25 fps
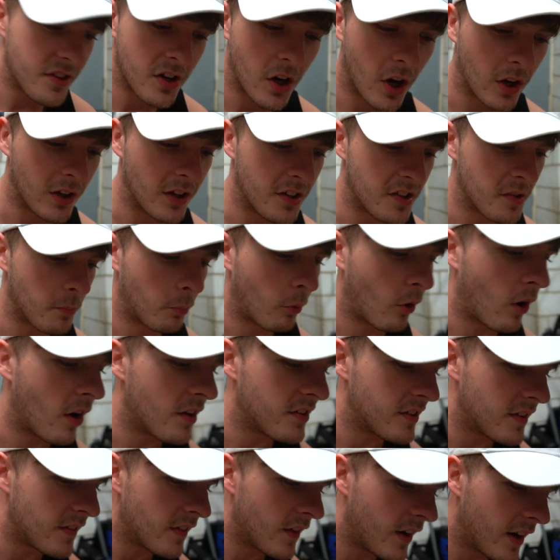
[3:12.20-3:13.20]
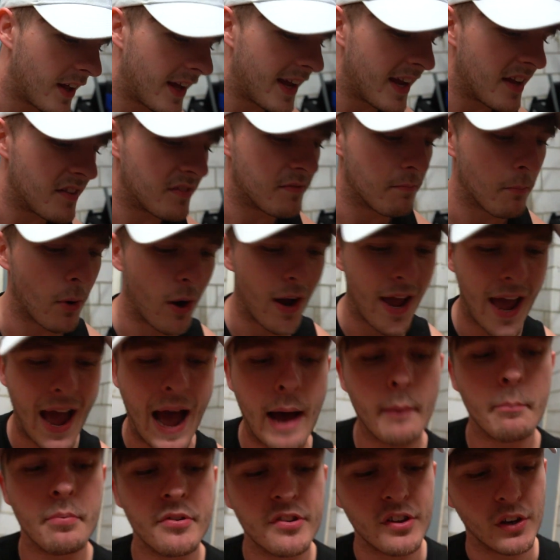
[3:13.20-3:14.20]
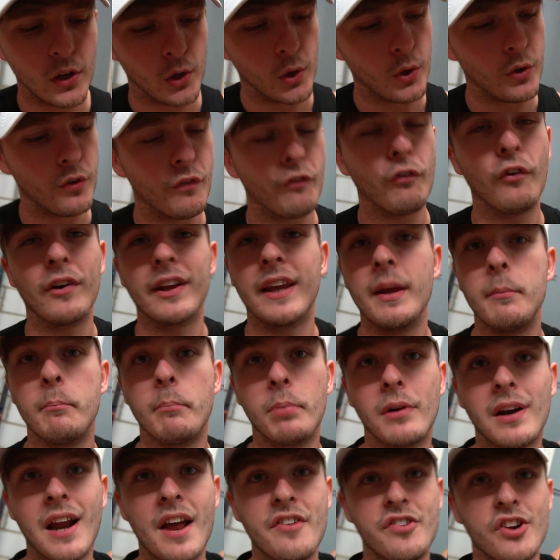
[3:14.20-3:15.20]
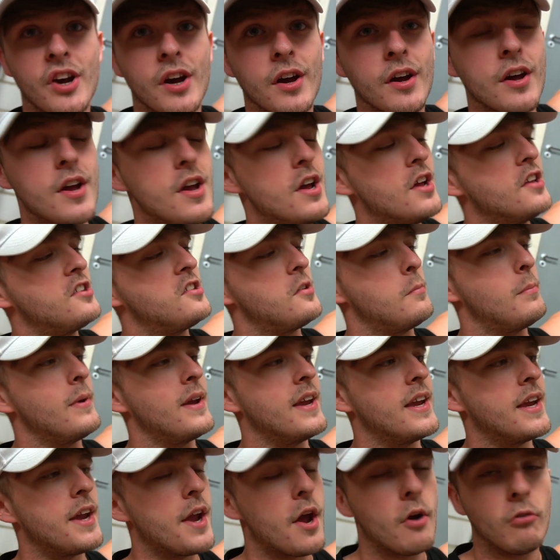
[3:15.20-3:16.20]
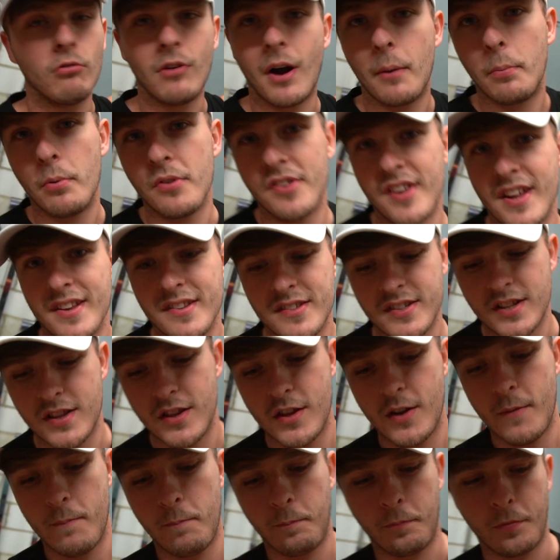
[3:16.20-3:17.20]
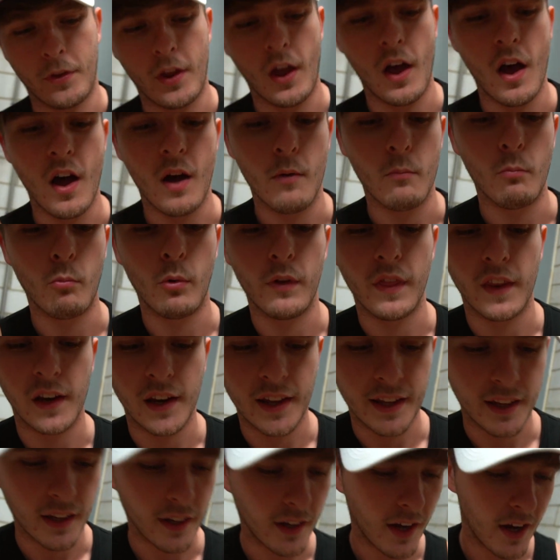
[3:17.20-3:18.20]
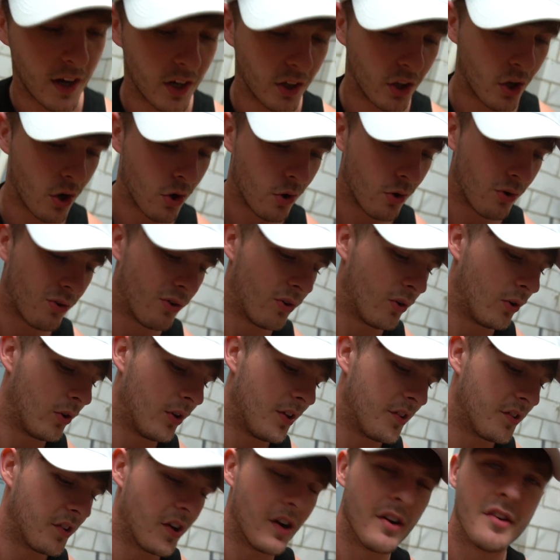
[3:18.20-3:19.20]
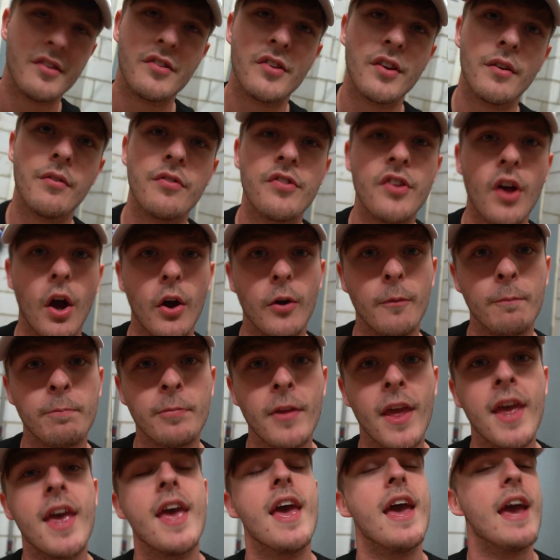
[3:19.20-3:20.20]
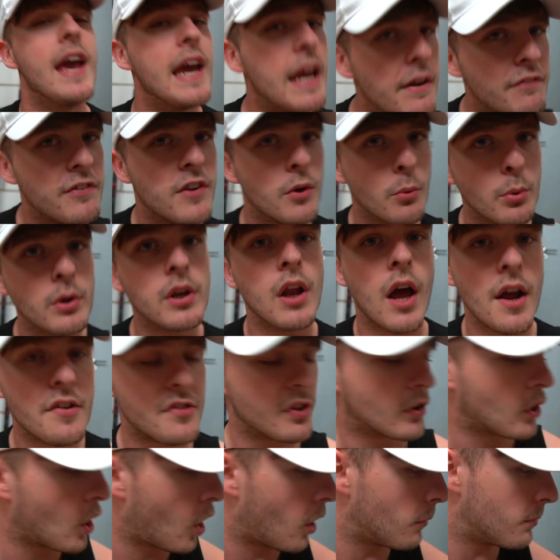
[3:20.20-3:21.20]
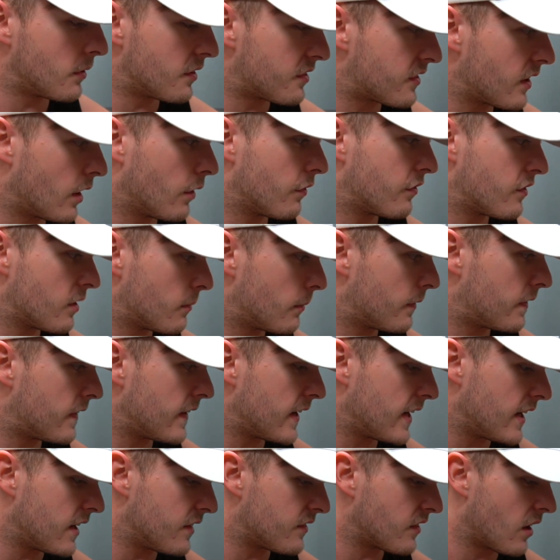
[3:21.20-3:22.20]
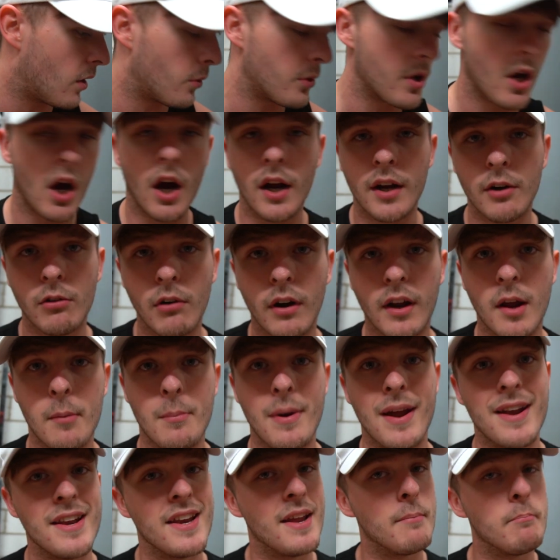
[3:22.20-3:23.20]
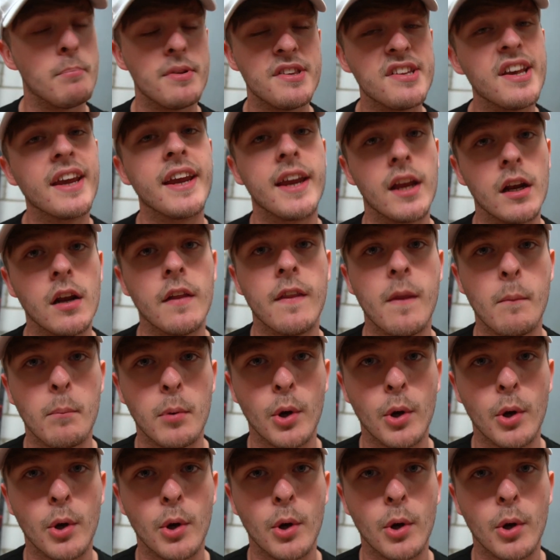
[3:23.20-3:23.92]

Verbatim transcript: is hardly surprising that it is my absolute frigging pleasure to be representing them um, with a link and a code and all this kind of stuff. So if you would like to cop yourself some of these, I would highly recommend in particular the